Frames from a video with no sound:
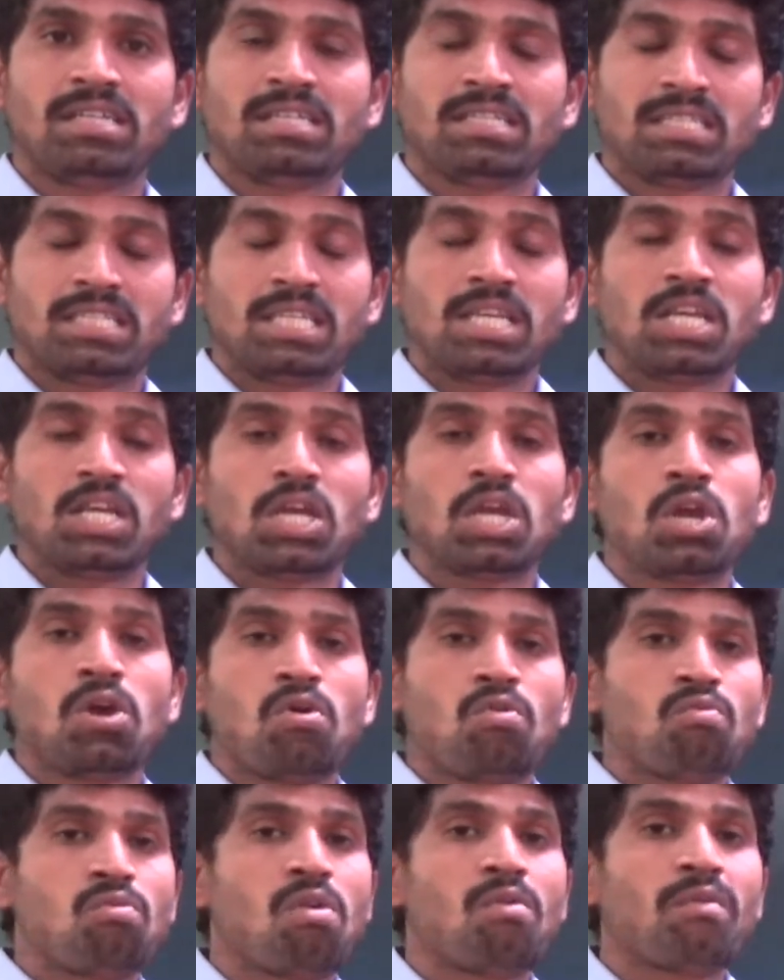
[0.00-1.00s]
See,
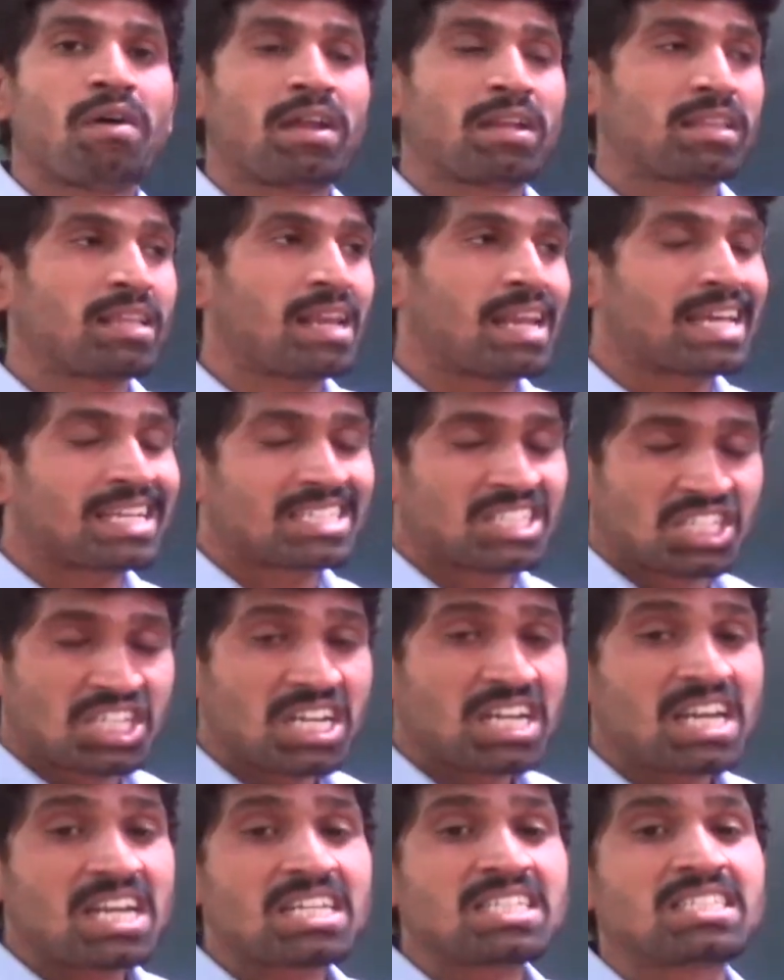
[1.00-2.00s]
over like
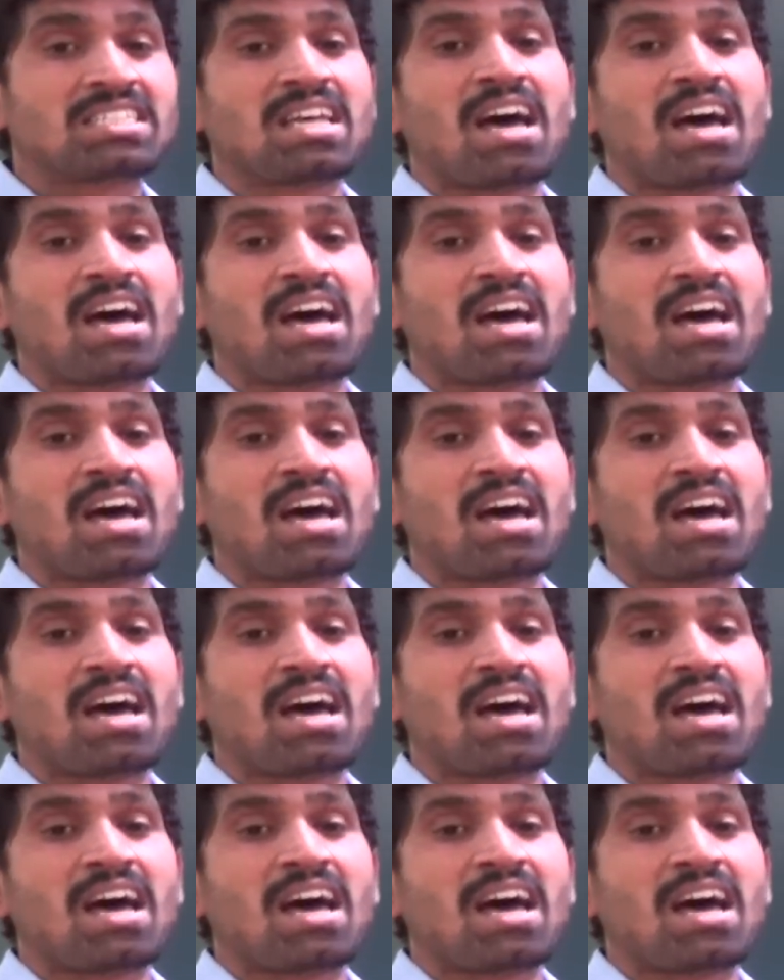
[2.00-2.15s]
children